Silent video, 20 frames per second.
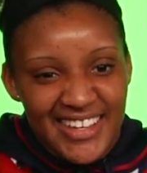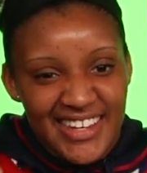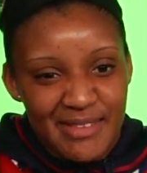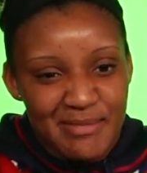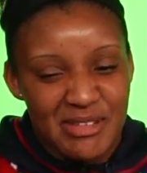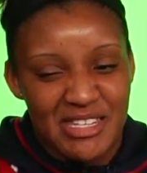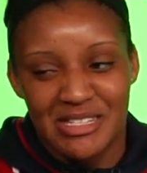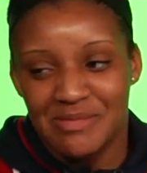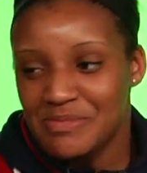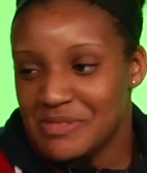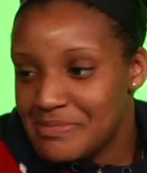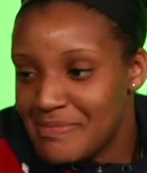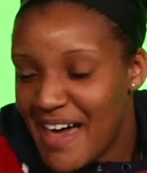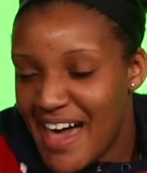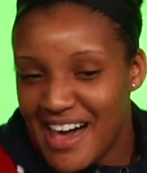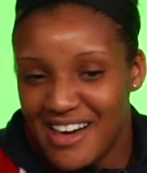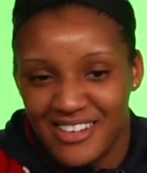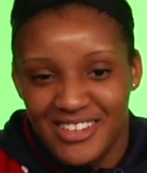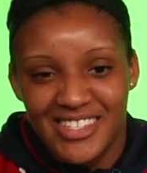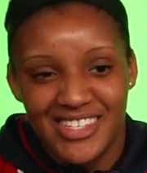Let me see some
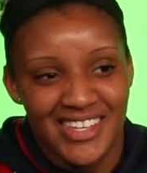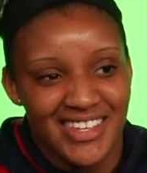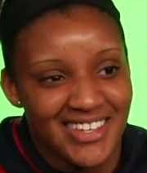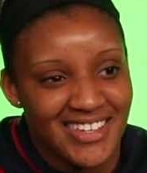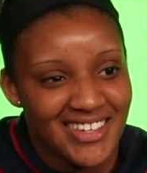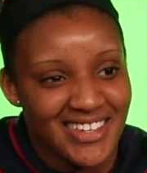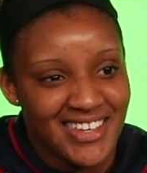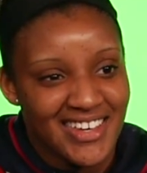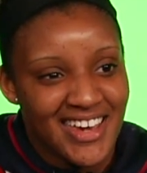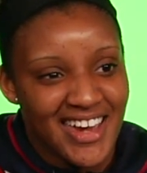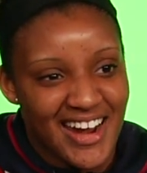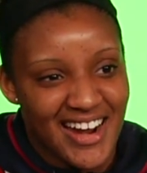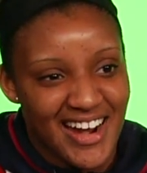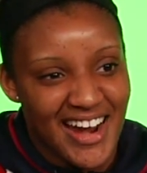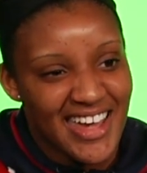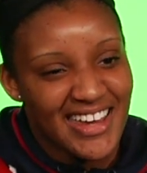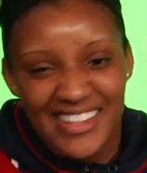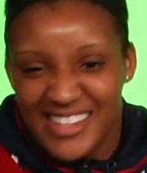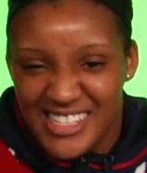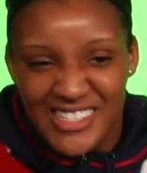smiles. All
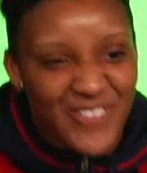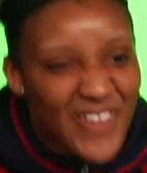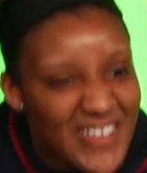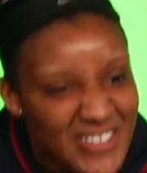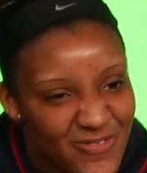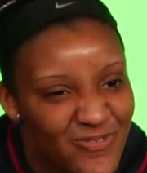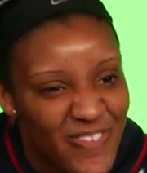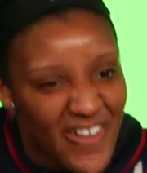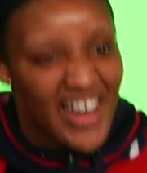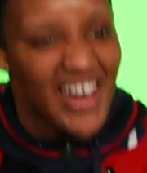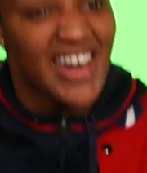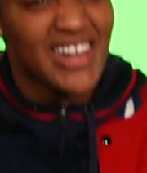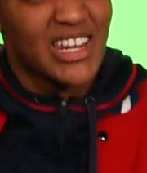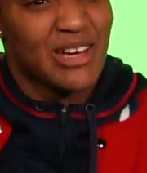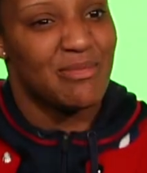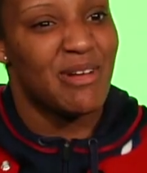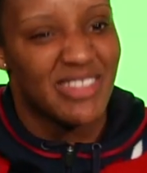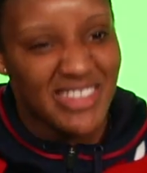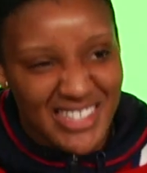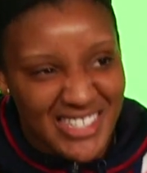right, let's have fun.
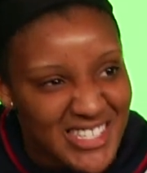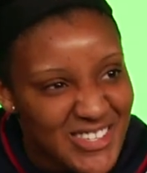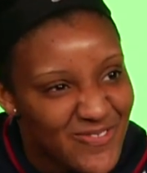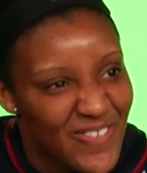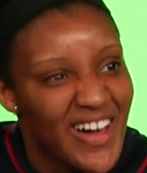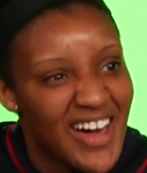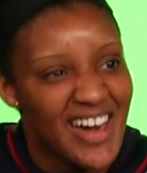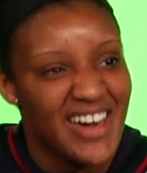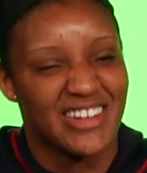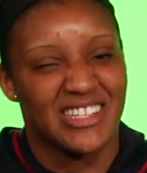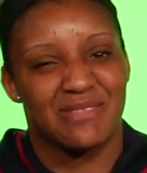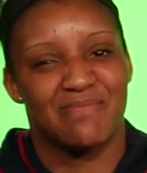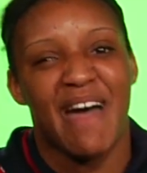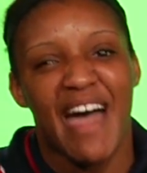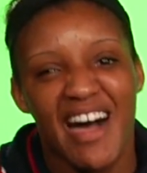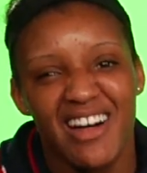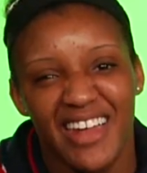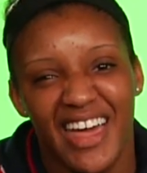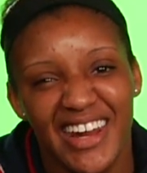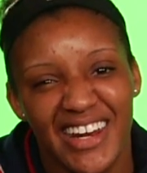Come on, this is fun.
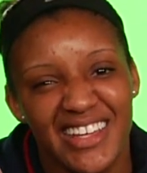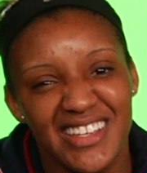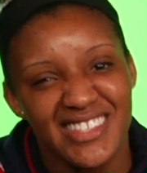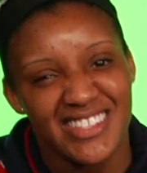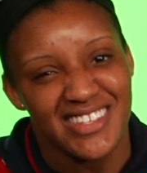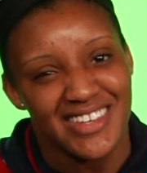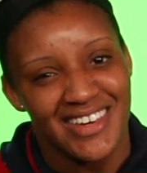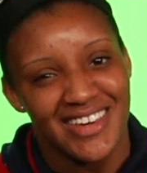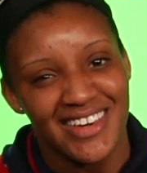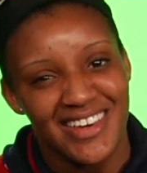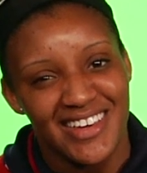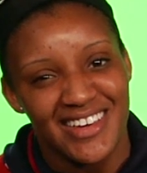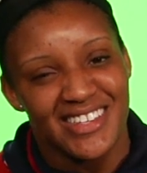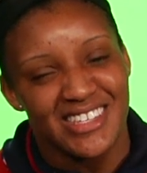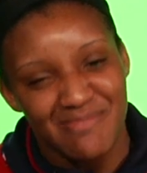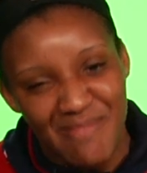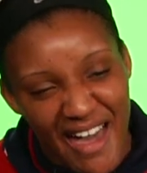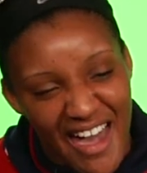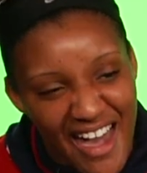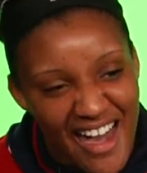Smile, ladies.
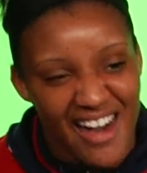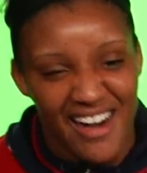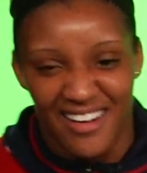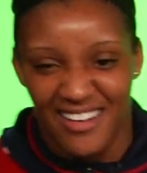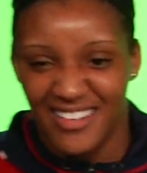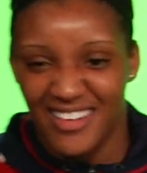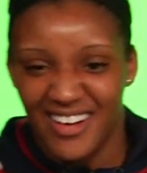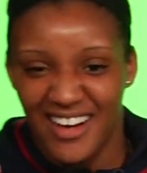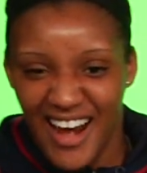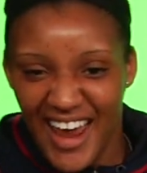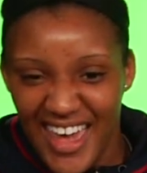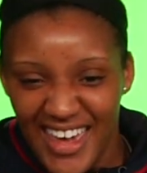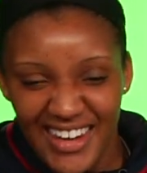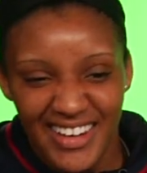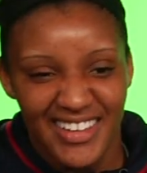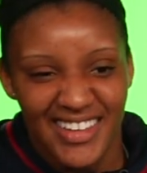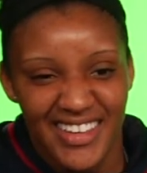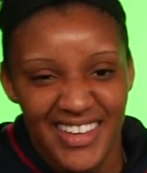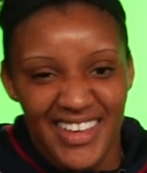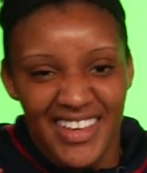Smile. All
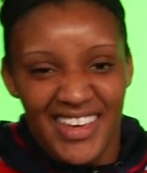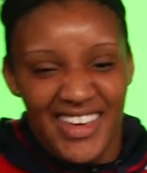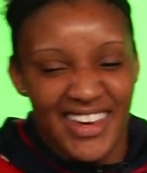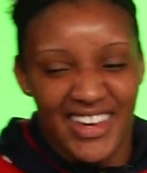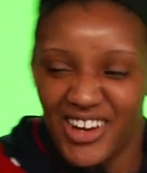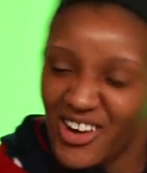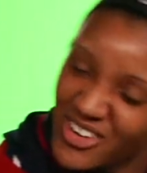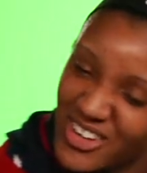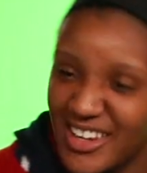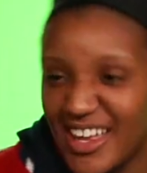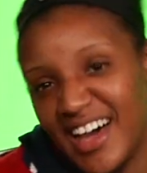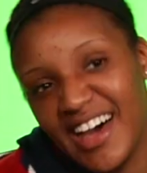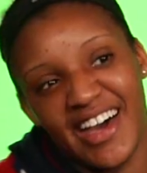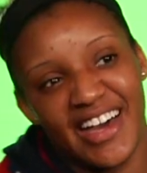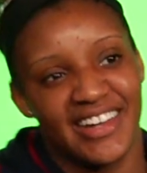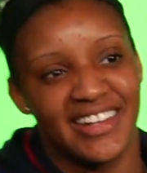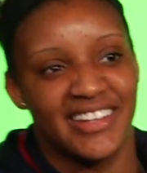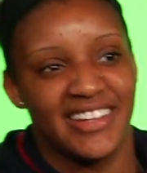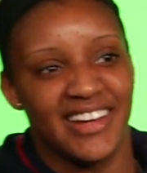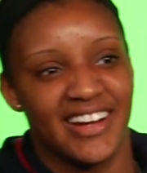right. Get on the
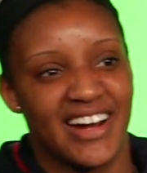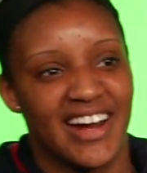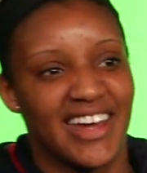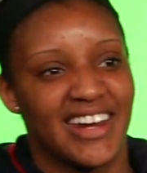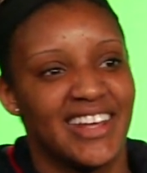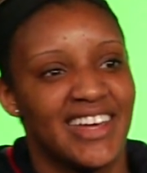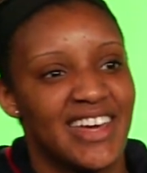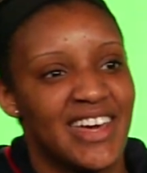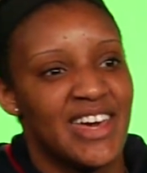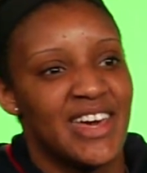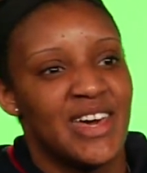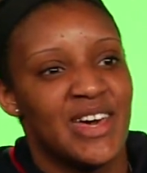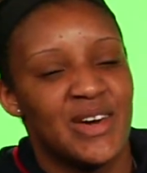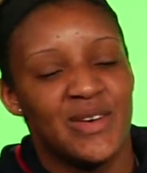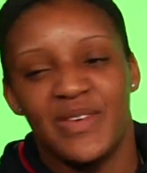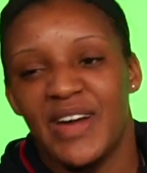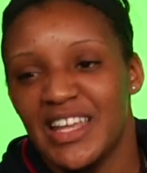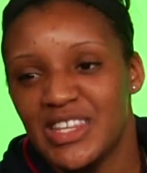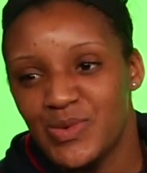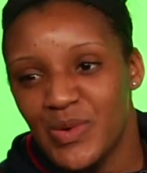line. All right.
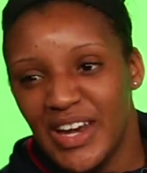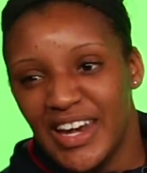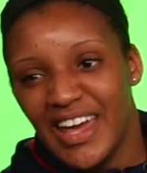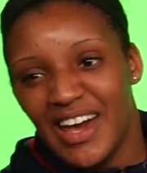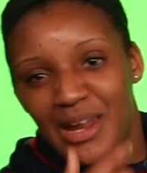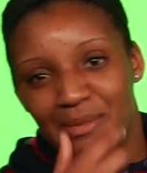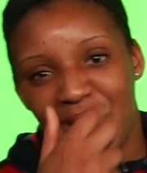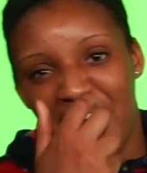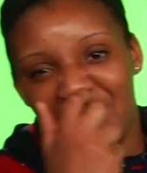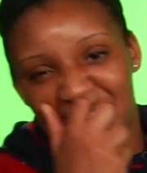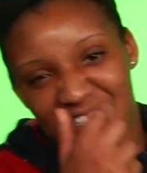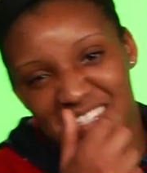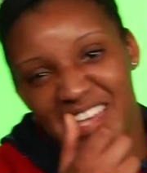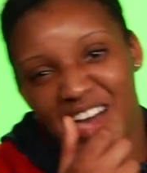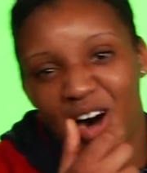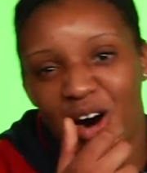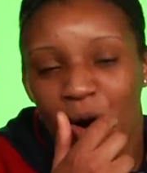You got 20 down the back. Let's go.